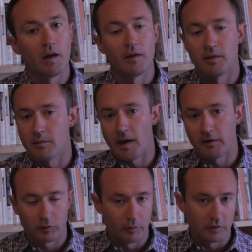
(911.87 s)
then the
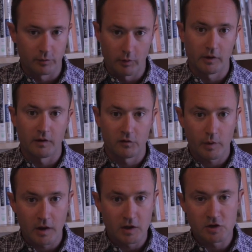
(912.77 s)
Mass would be spoken in
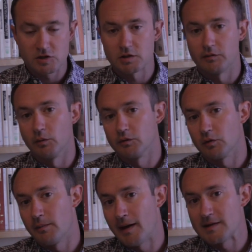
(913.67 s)
Spanish. If you went
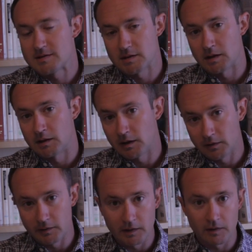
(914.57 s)
to a Mass in
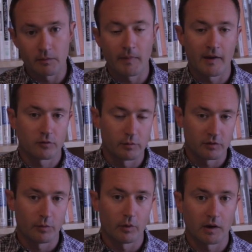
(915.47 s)
Italy, the Mass would be
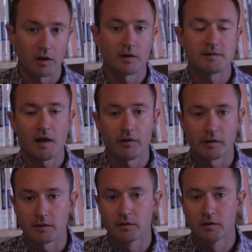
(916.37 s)
spoken in
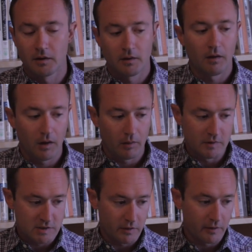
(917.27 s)
Italian,
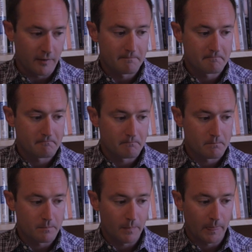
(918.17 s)
etc.
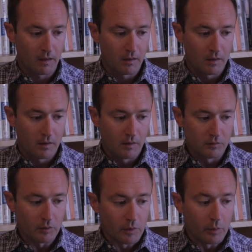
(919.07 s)

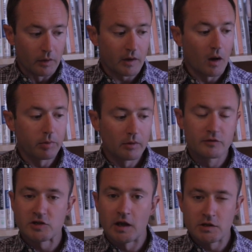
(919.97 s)
So there were a couple of
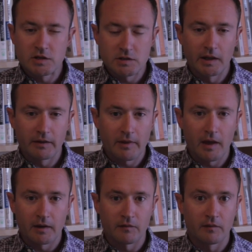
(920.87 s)
changes like
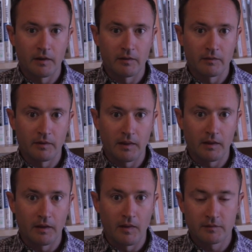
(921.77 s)
that in
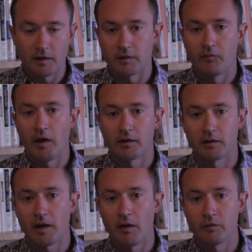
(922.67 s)
the Second
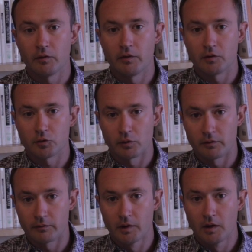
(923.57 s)
Vatican Council that sort
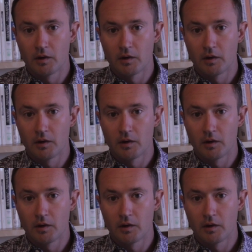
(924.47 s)
of